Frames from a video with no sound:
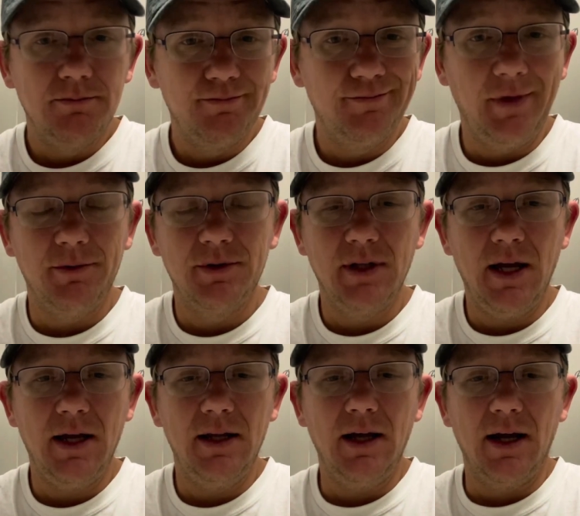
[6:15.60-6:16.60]
was
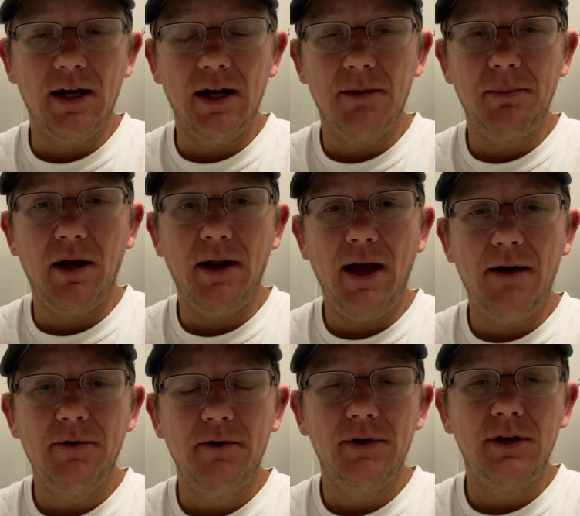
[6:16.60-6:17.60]
that. I got about half
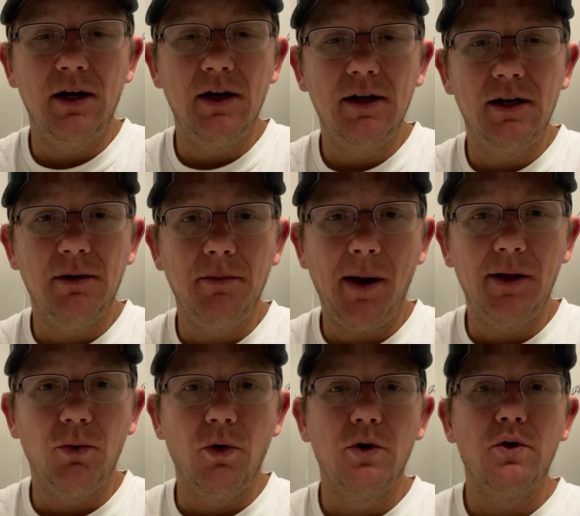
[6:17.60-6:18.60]
of it done, and I'm about to
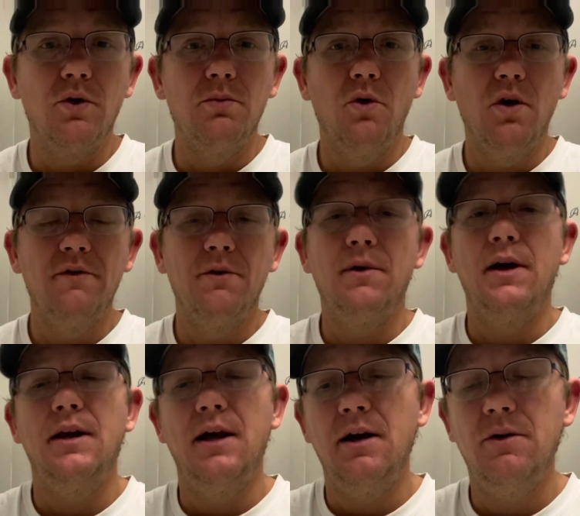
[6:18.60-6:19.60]
work on more of it right
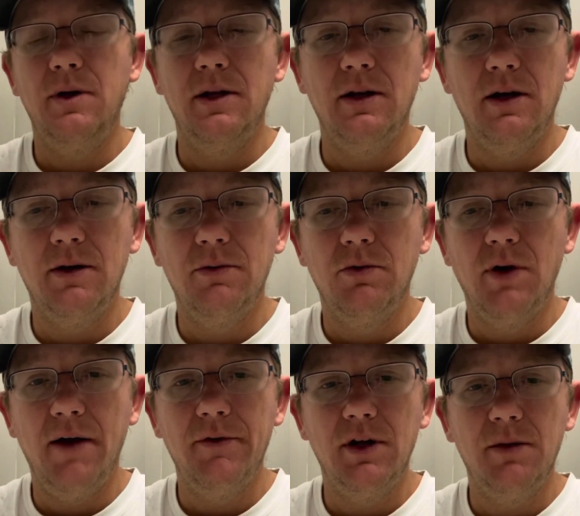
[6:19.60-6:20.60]
now, and we'll
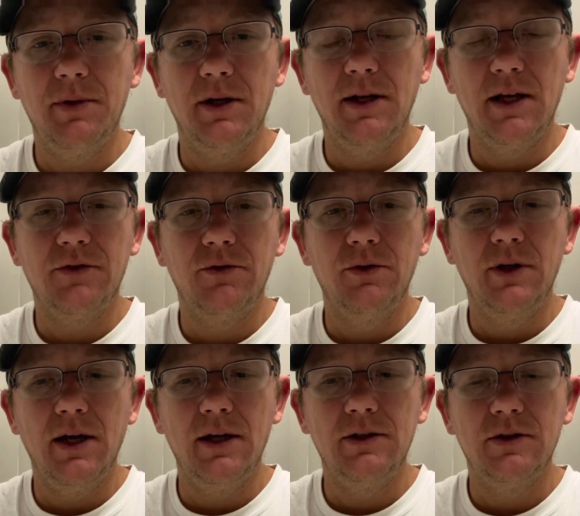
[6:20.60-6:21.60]
have it up in the next few
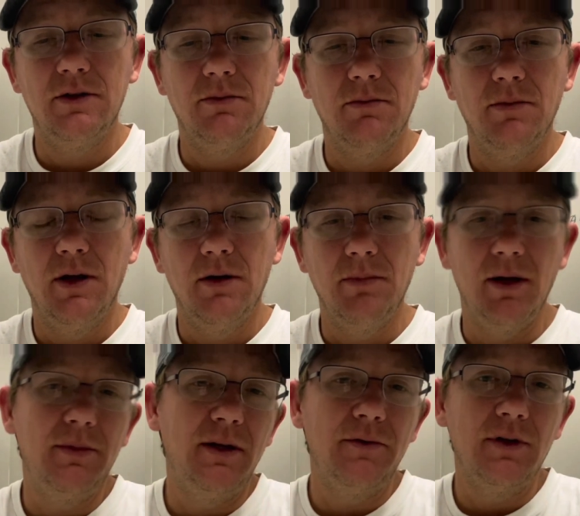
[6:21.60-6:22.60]
days,
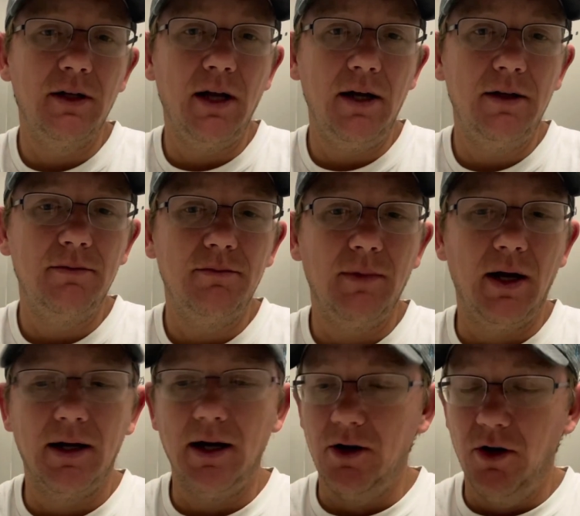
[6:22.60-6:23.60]
maybe even tonight. I
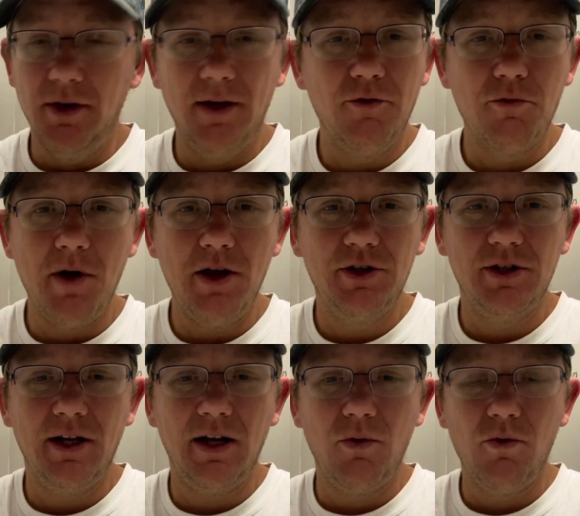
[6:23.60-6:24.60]
got all the information
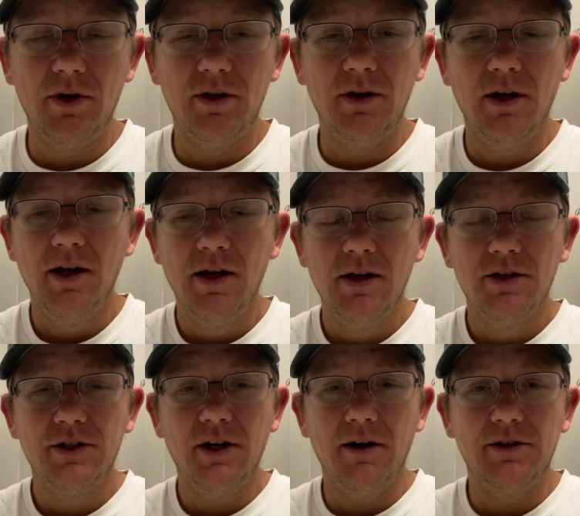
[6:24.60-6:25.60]
that I want to
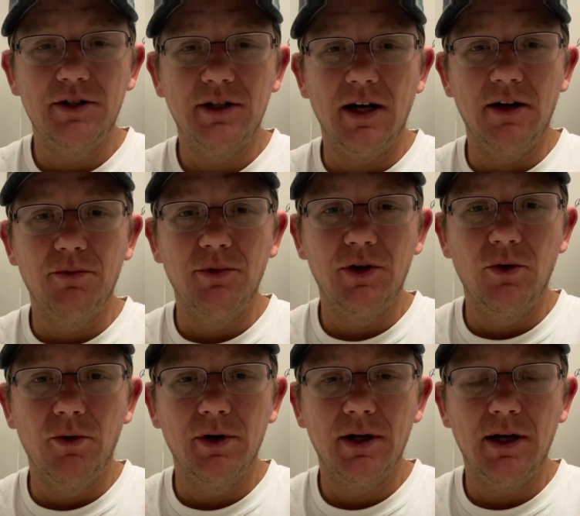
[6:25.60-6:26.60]
share. I just got to
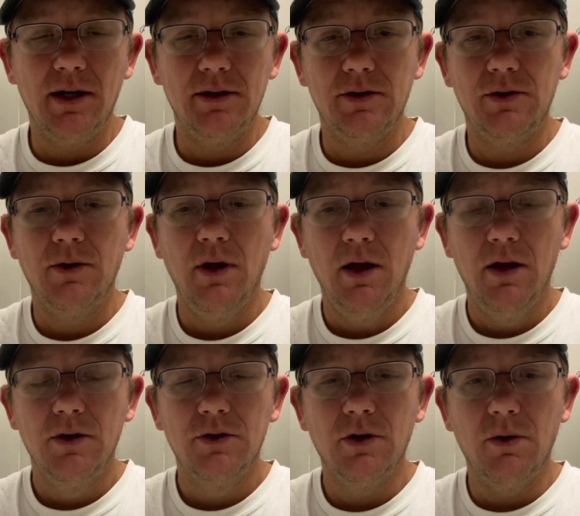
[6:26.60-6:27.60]
record it, guys.
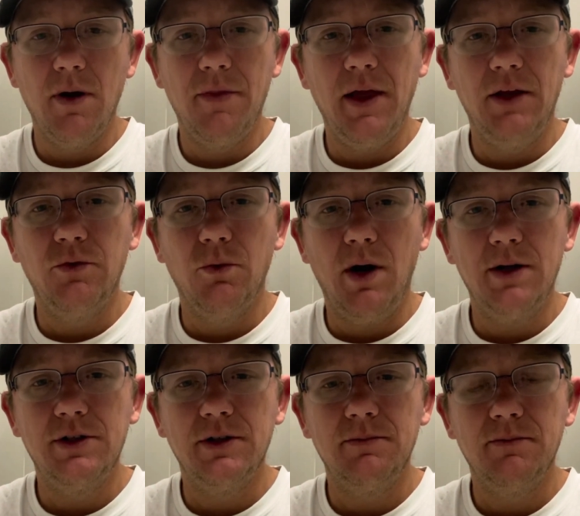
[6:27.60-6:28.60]
So thanks for
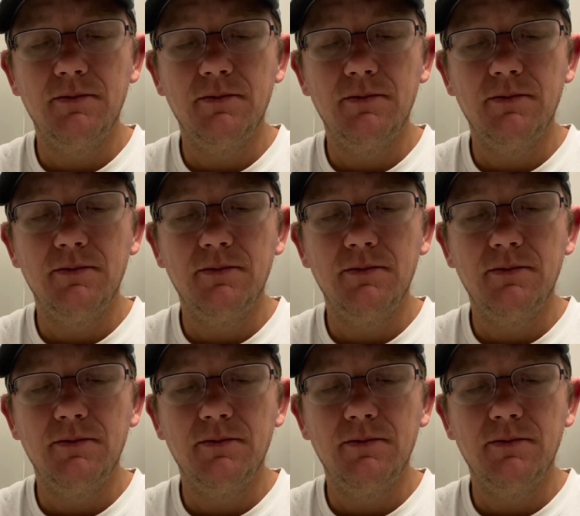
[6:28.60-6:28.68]
watching.